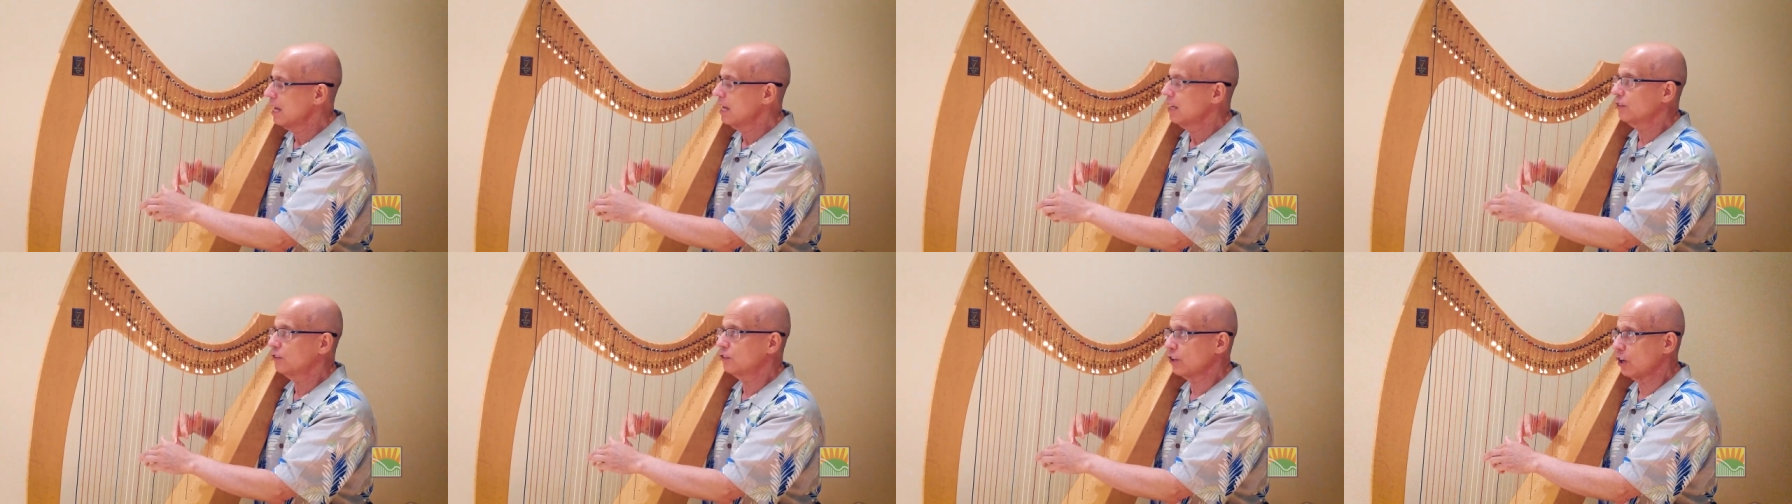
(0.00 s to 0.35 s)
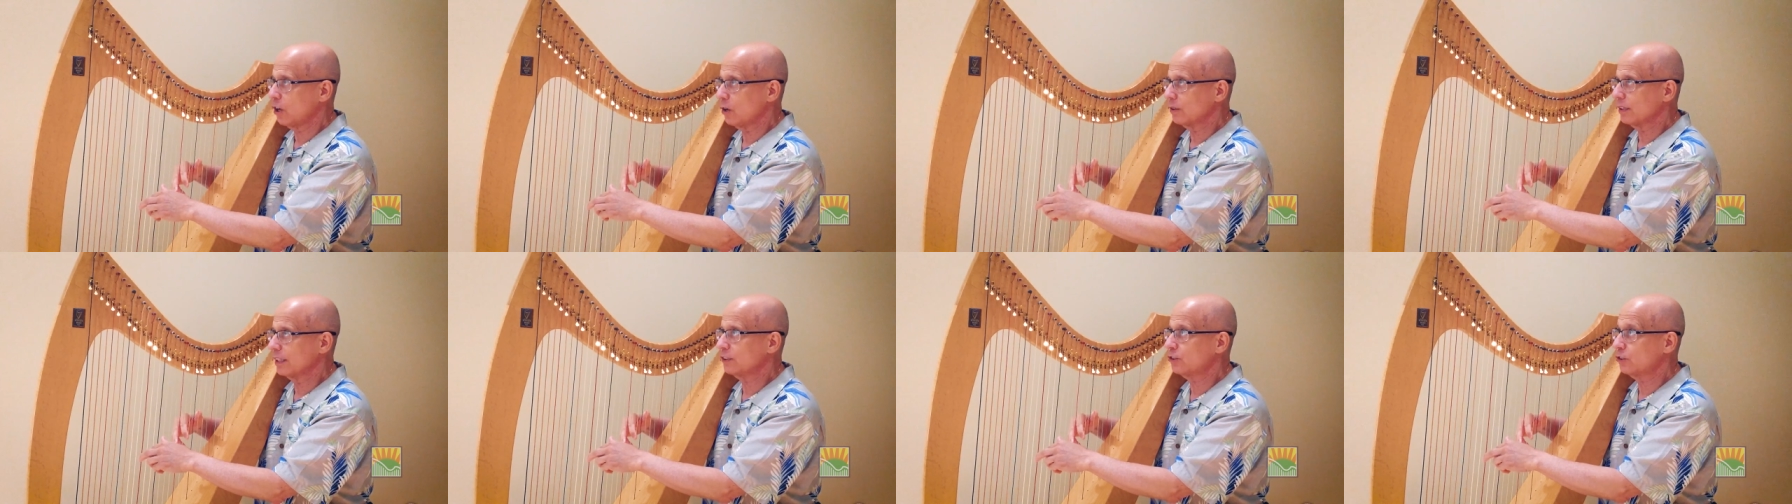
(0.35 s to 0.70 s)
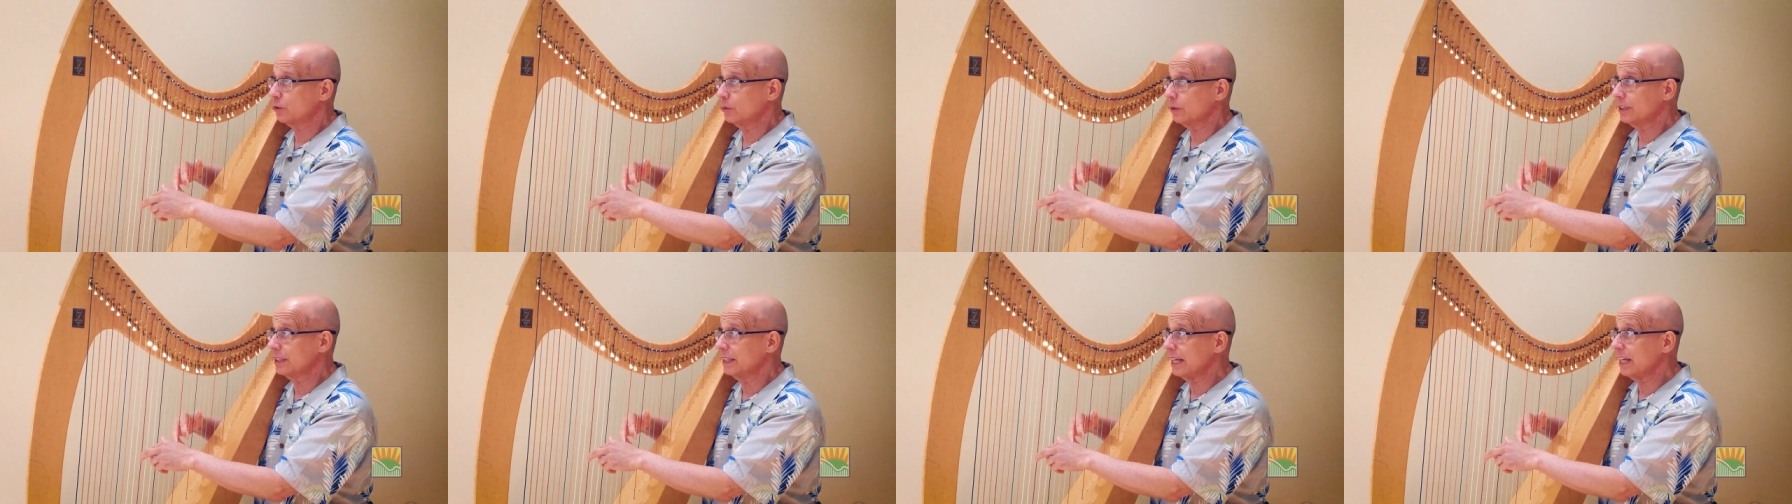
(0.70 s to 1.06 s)
So let's
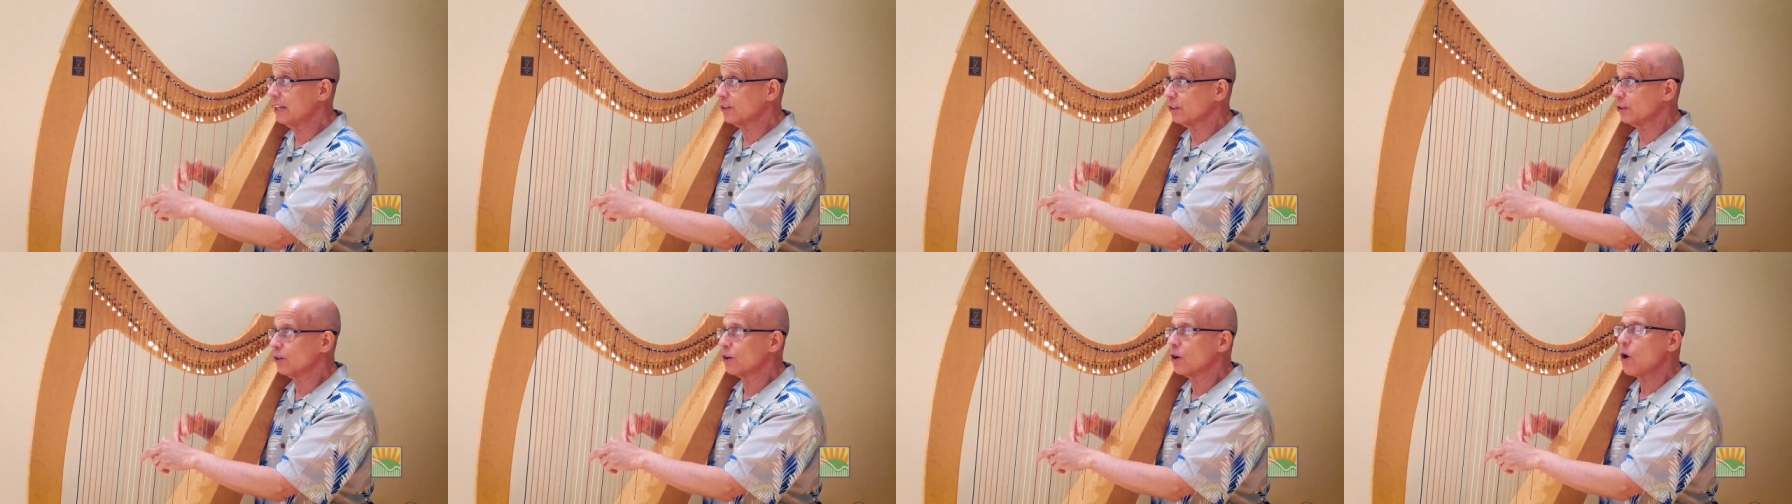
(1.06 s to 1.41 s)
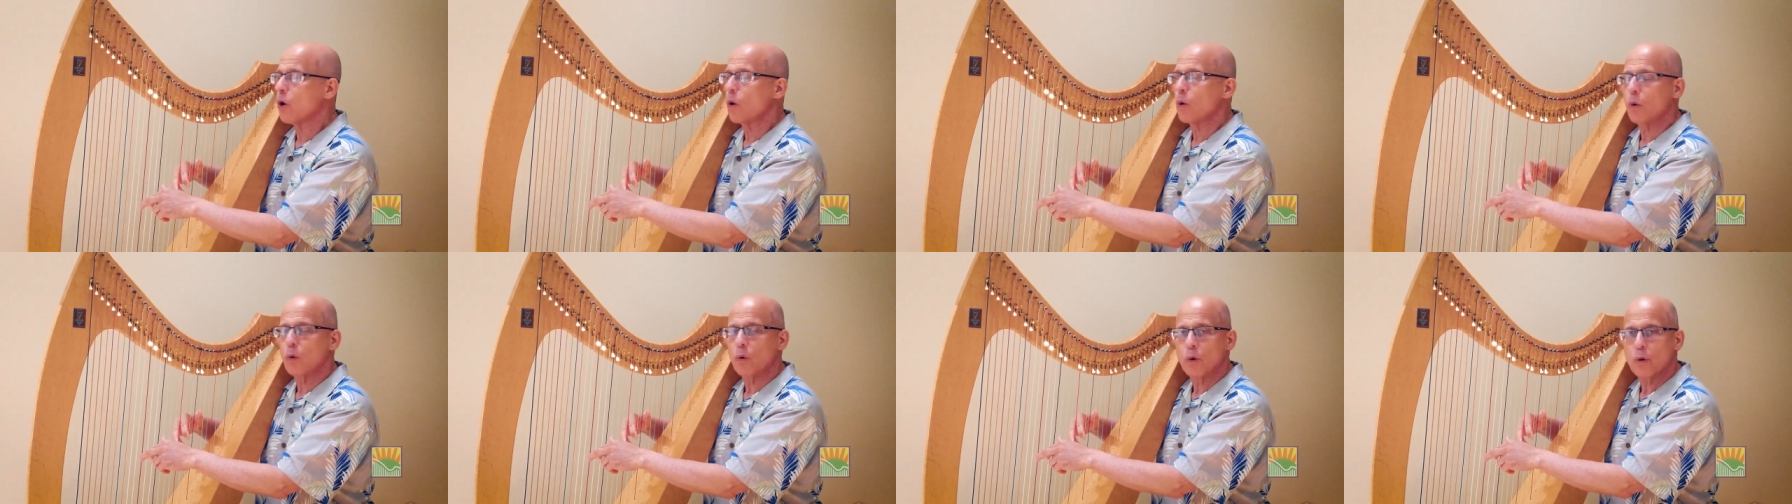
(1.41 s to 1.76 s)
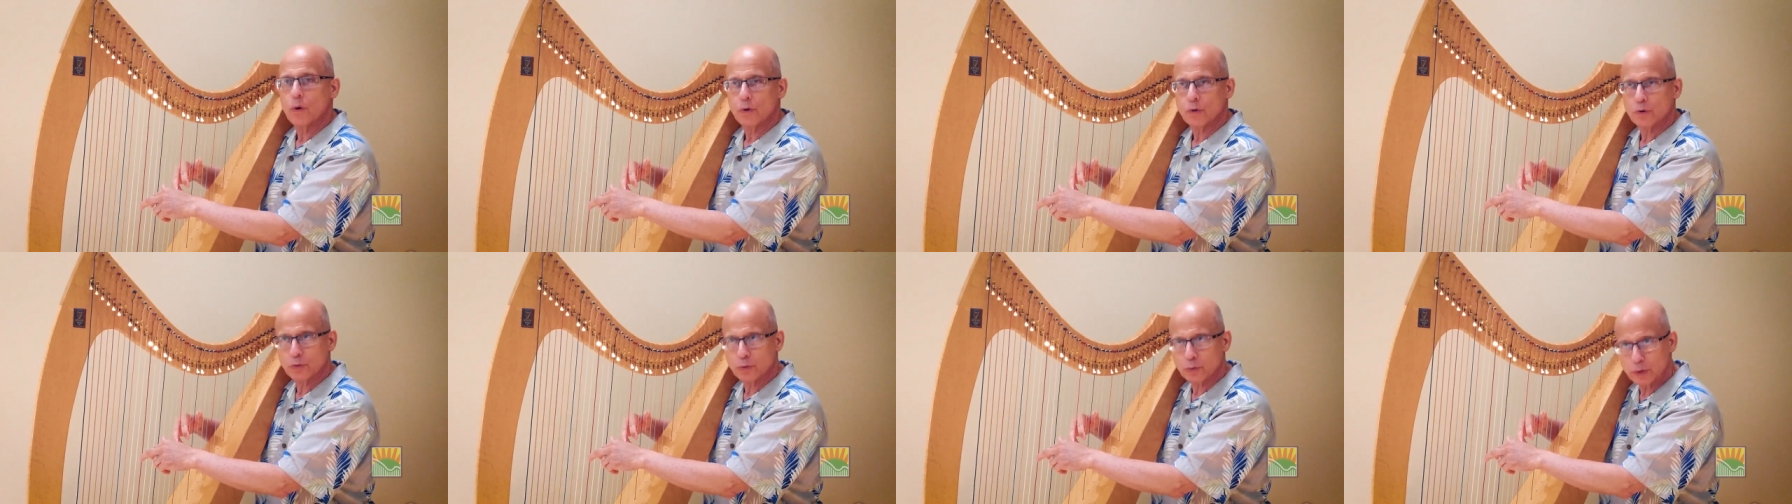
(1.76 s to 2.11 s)
do it together.
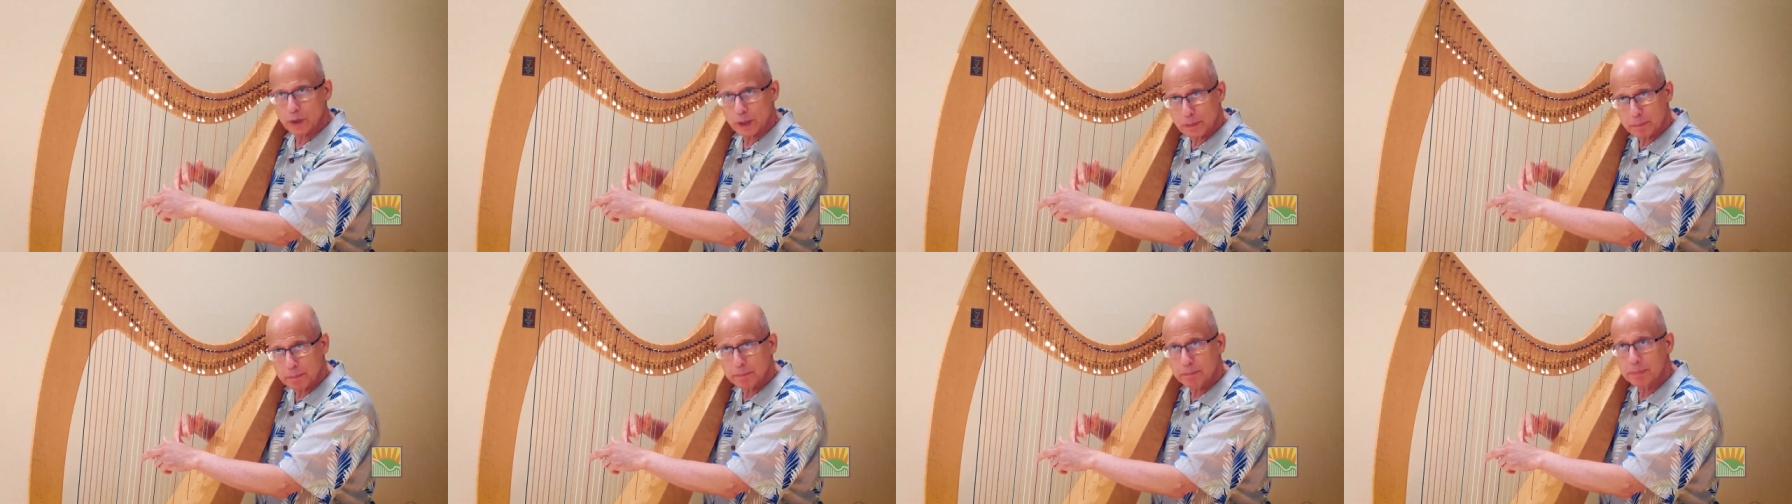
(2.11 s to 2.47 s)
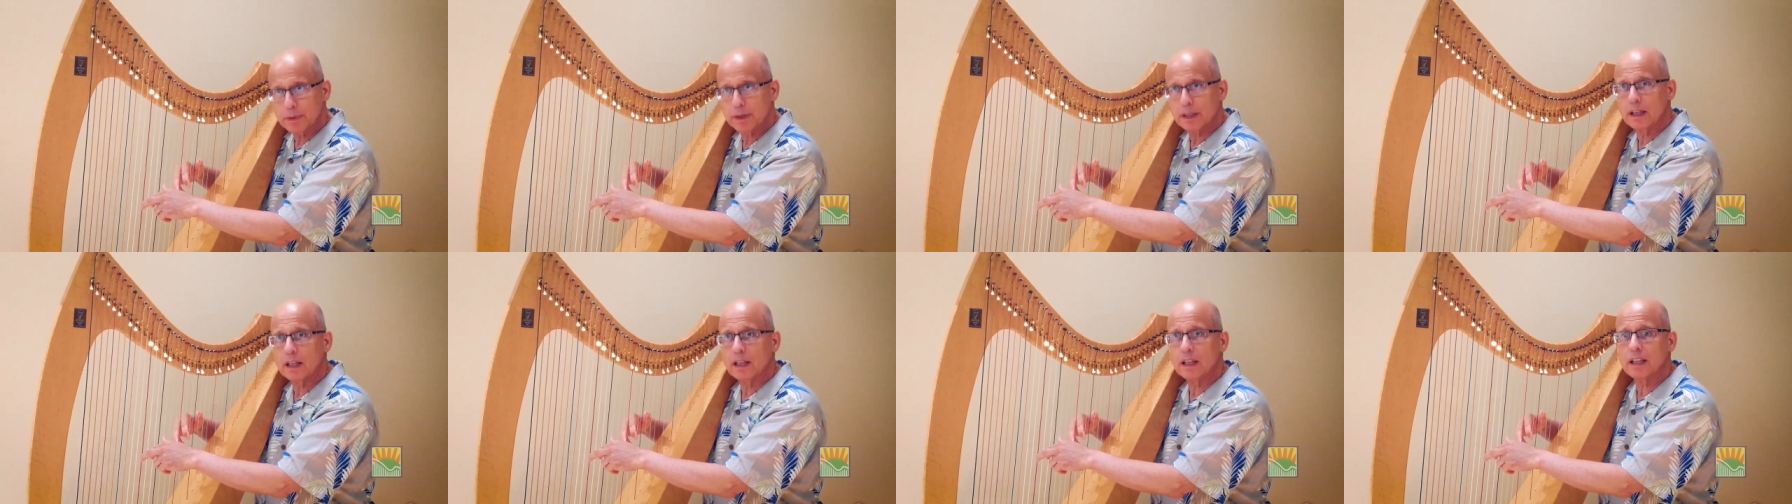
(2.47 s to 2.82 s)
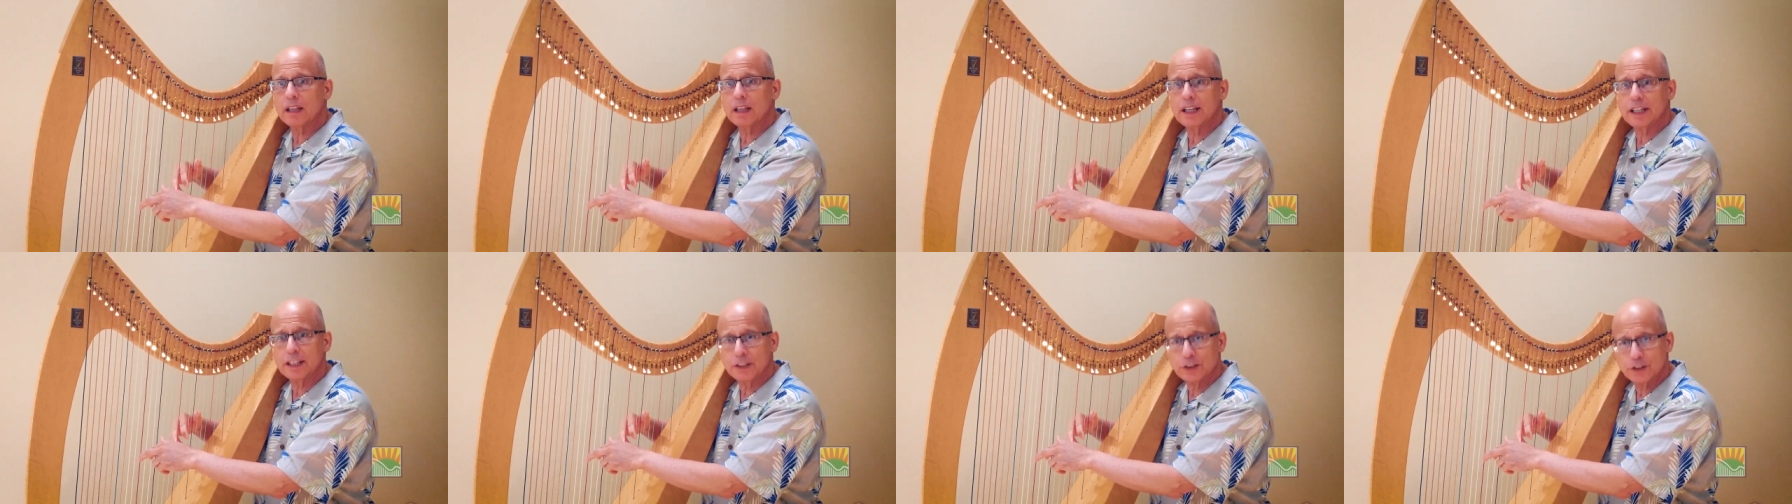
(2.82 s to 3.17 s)

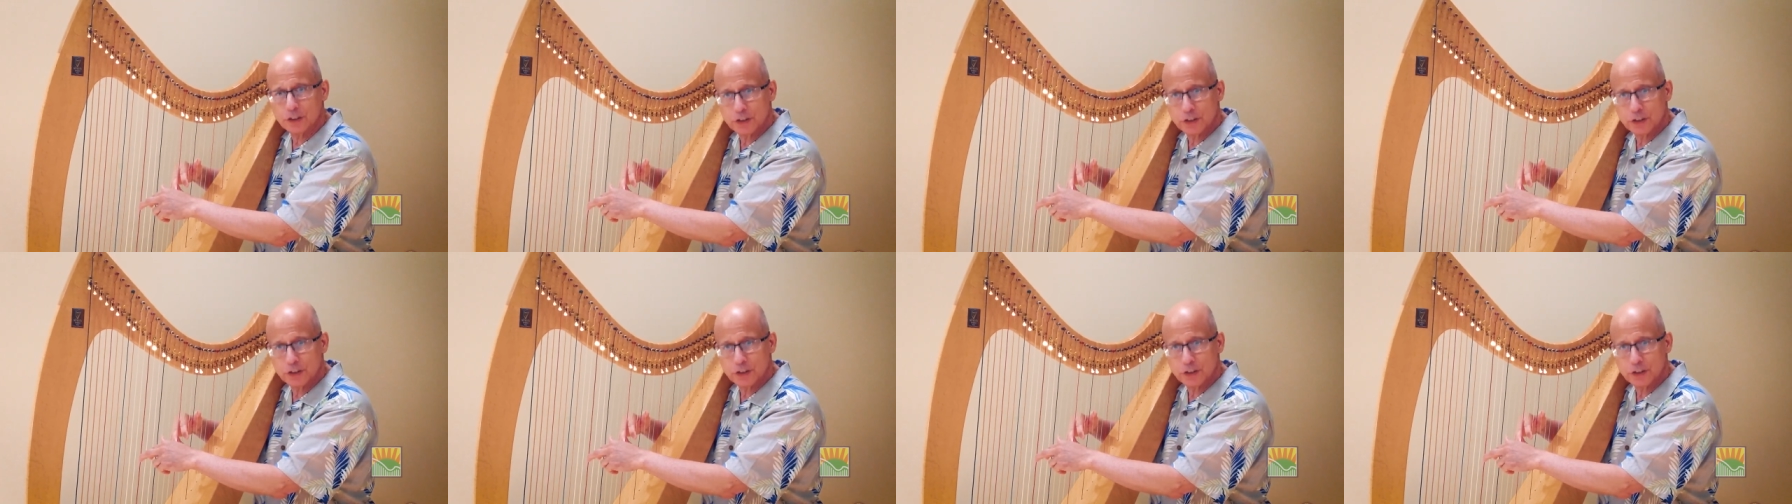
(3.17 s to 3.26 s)
Triplet